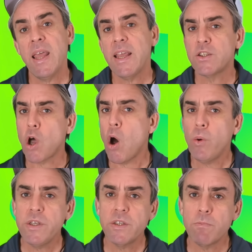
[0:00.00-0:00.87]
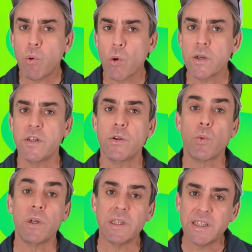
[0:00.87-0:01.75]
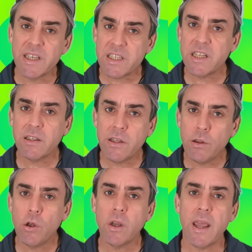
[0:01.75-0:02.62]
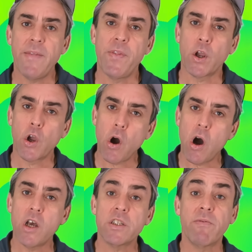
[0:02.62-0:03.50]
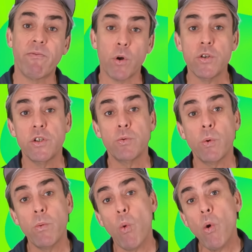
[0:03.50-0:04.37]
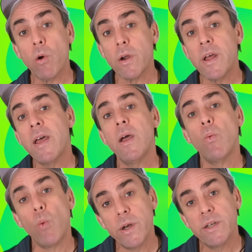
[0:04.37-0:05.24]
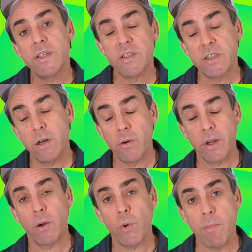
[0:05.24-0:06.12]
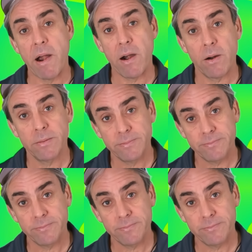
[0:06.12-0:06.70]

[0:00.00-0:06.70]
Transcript: It's always important to realistically look at the cost versus reward when considering a repair.